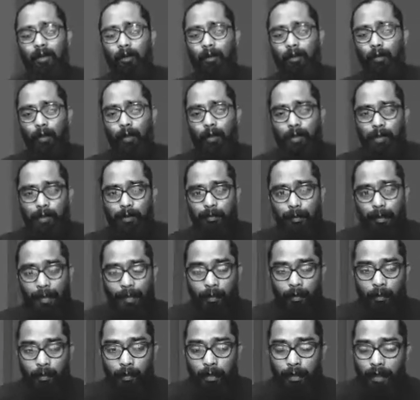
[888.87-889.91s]
What is
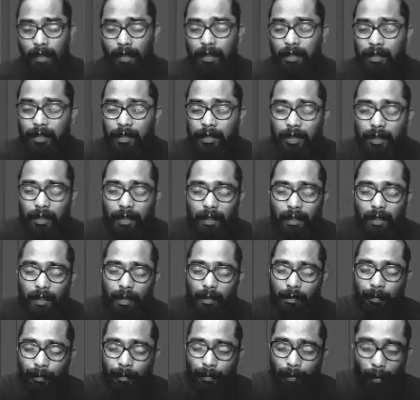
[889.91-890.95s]
paint tool? It's a
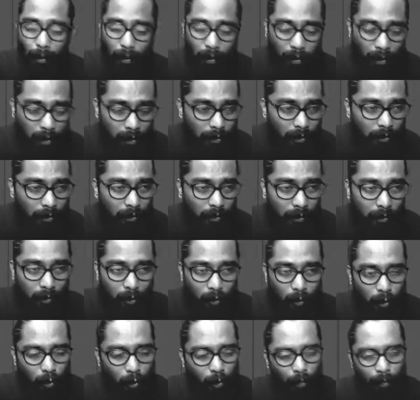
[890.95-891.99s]
important
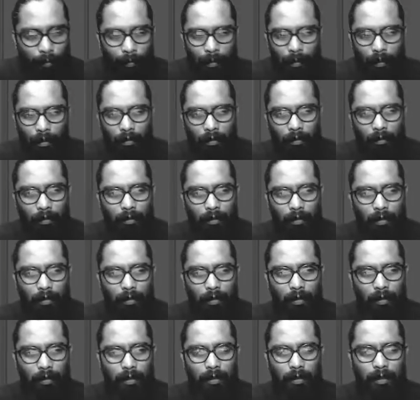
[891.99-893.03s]
role, man.
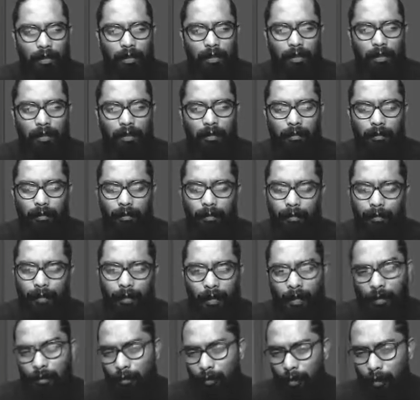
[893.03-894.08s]
It's a
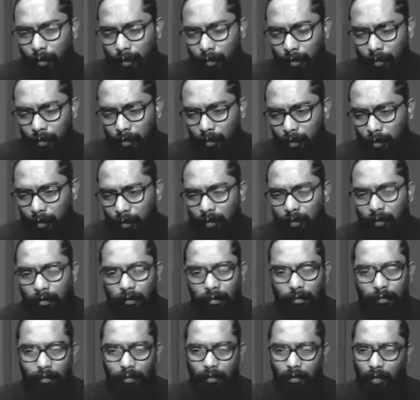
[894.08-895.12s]
big important role in
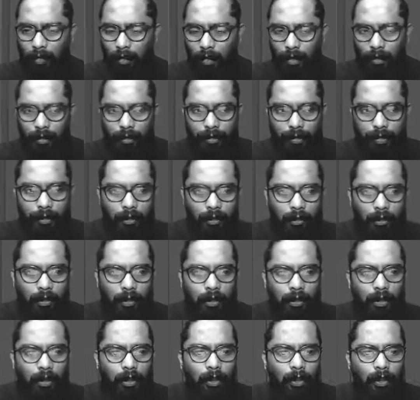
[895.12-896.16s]
Illustrator.
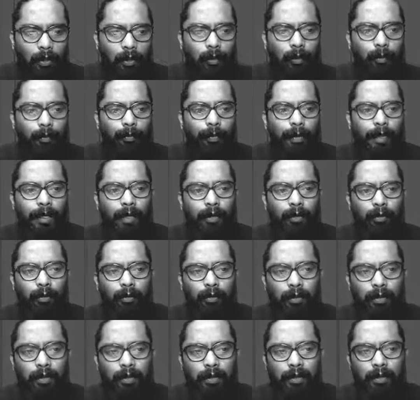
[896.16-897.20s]
Look, paint
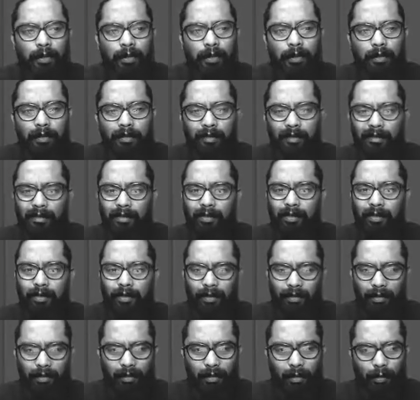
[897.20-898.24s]
tool is
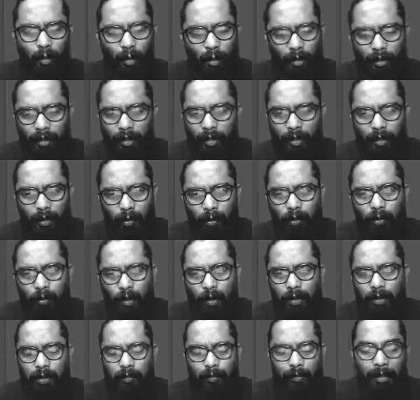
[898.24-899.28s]
you already know
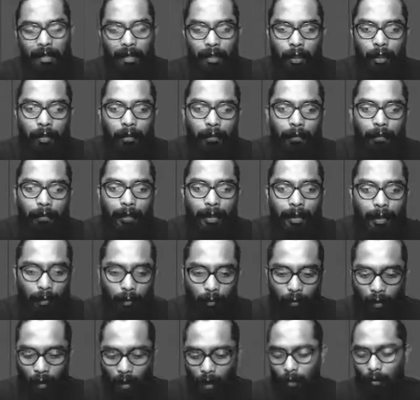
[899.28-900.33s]
what is paint tool.
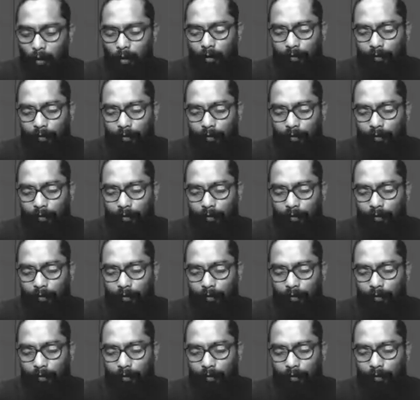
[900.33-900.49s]
How?